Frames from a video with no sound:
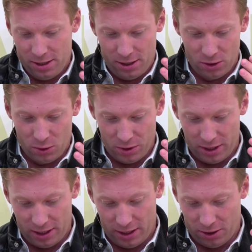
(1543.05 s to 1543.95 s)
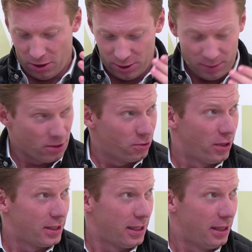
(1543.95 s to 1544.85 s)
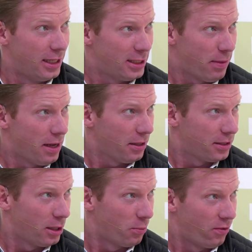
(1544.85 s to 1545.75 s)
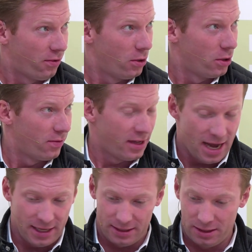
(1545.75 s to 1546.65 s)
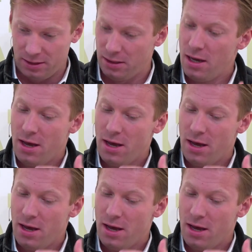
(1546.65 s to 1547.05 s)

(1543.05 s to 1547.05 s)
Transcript: you know, they contemplate to do a sale-leaseback, sell a portfolio of the assets,